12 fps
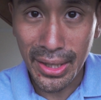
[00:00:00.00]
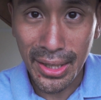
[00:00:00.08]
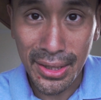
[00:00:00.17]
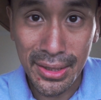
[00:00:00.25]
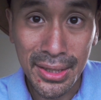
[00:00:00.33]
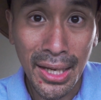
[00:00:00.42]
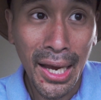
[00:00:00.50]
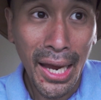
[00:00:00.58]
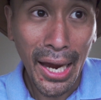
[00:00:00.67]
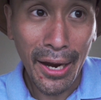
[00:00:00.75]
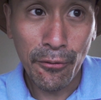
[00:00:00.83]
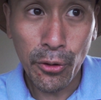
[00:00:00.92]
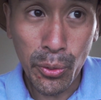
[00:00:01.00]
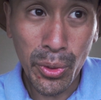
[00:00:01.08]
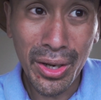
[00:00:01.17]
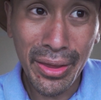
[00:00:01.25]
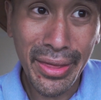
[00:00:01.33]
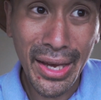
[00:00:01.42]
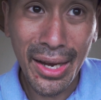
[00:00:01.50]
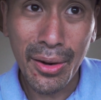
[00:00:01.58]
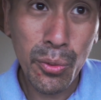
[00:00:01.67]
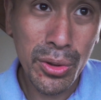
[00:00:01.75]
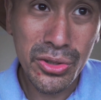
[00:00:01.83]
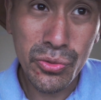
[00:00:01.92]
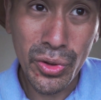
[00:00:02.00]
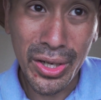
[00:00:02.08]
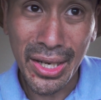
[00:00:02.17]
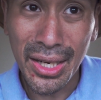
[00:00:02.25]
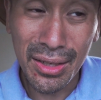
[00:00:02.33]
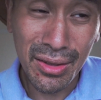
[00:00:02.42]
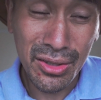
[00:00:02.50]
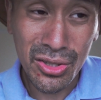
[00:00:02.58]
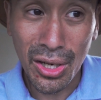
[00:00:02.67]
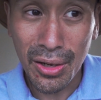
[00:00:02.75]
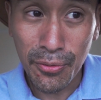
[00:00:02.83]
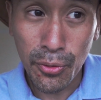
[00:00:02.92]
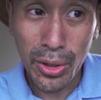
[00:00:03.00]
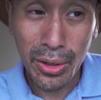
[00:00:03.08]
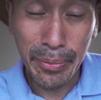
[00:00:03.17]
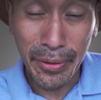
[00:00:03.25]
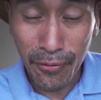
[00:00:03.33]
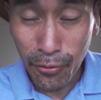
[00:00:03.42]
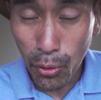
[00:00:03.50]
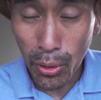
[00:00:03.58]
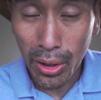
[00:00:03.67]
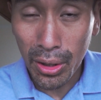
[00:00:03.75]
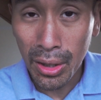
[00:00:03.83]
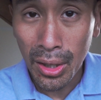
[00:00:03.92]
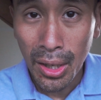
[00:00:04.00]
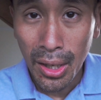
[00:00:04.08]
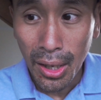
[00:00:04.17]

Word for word: That is, everyone that was running the software before